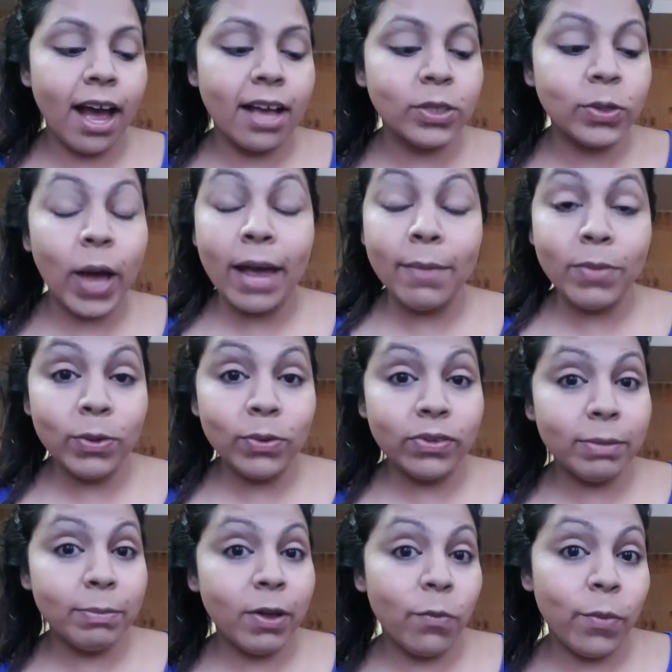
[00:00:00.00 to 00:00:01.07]
So I'm
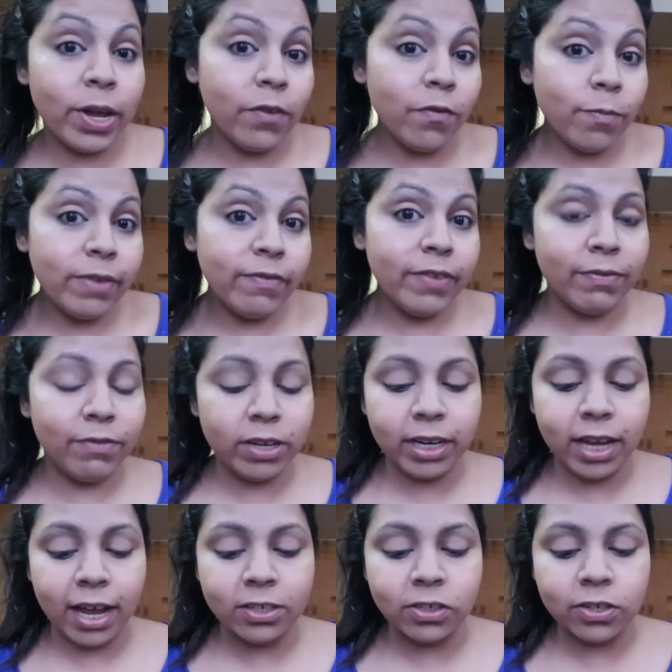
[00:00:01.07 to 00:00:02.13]
using one of my favorite
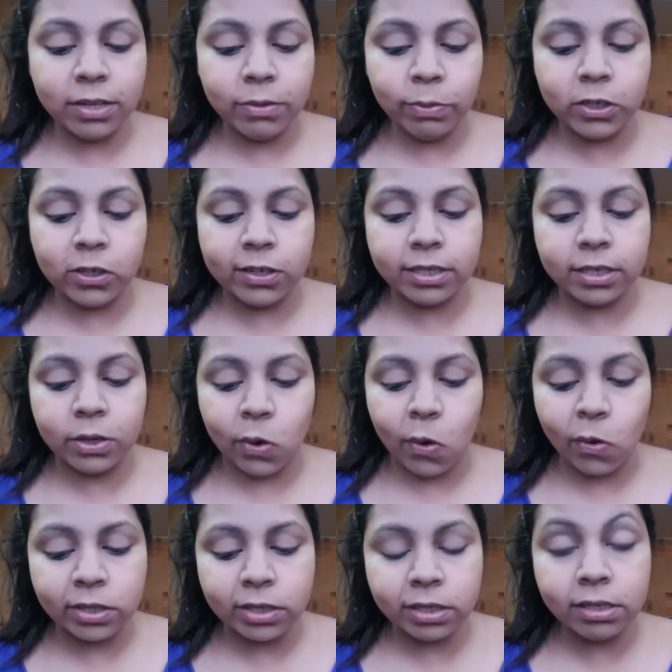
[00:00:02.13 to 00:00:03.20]
Kajal, which is
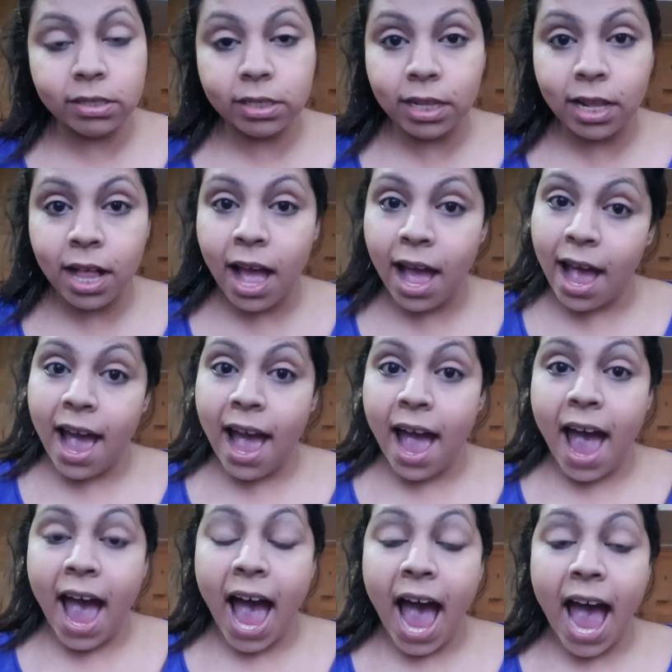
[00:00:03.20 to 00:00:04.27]
Colossal,
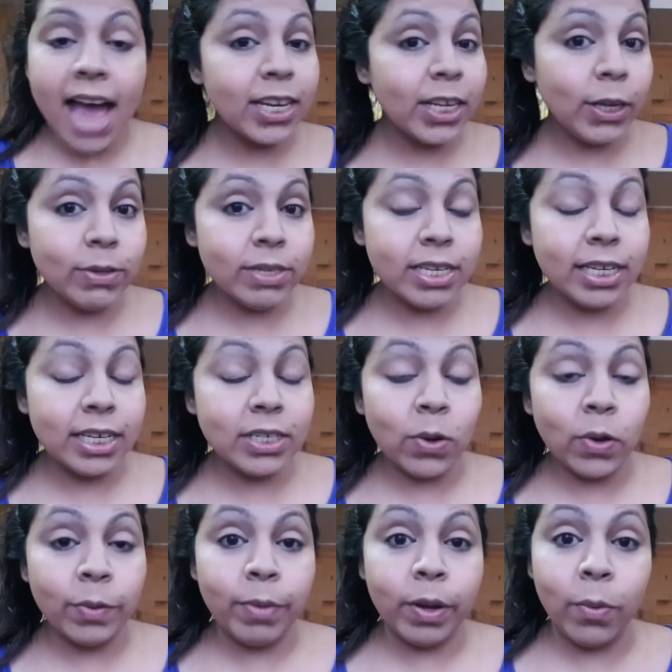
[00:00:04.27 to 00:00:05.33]
and using it
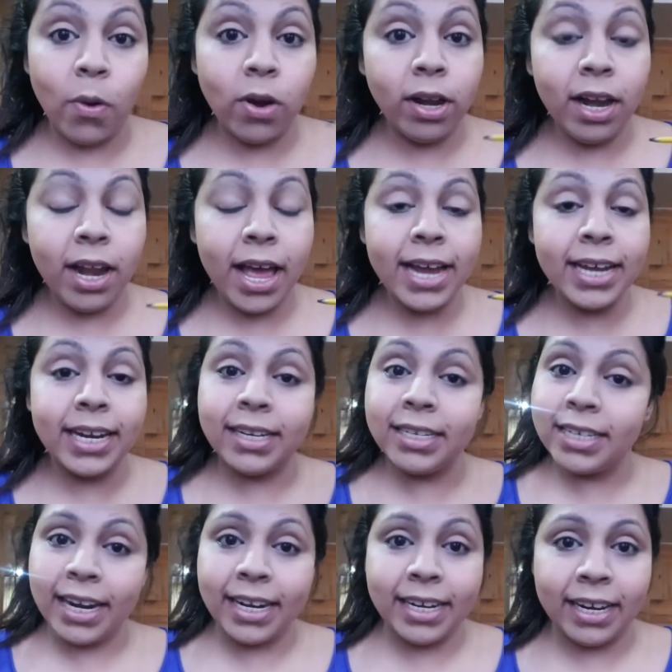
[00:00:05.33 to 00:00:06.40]
on my waterline
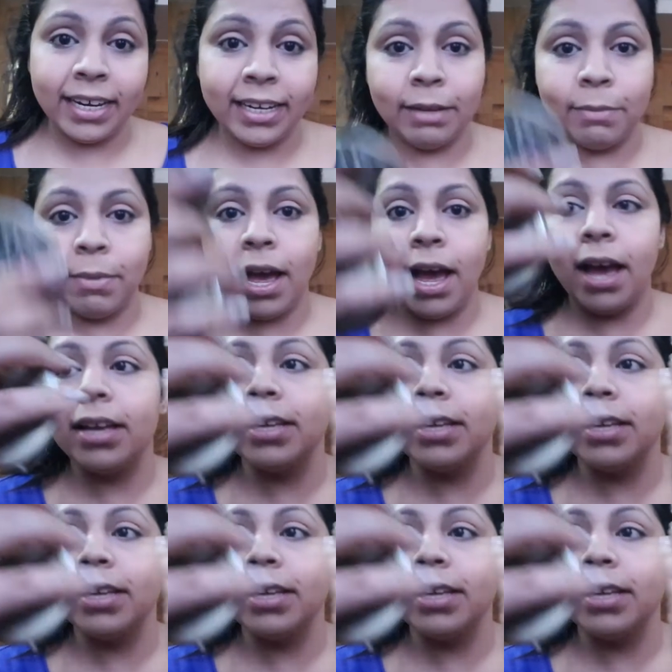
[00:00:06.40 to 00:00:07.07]
and tightlining my